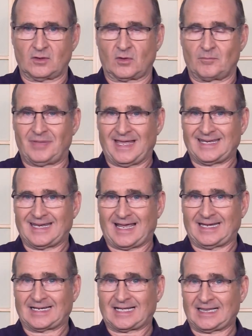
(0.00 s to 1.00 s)
or
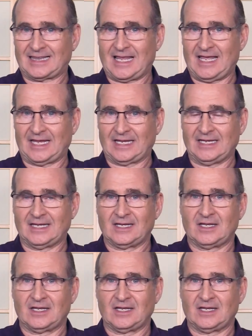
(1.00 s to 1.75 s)
bentonite clay.